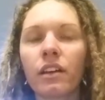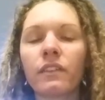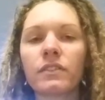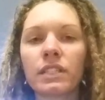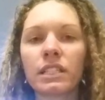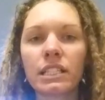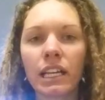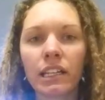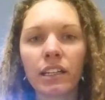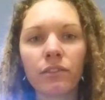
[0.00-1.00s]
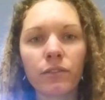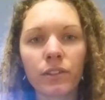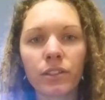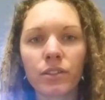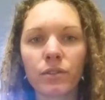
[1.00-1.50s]
of standing
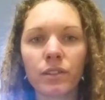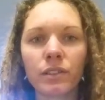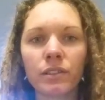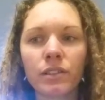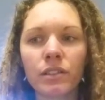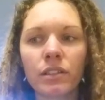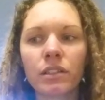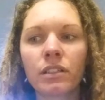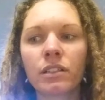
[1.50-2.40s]
for the truth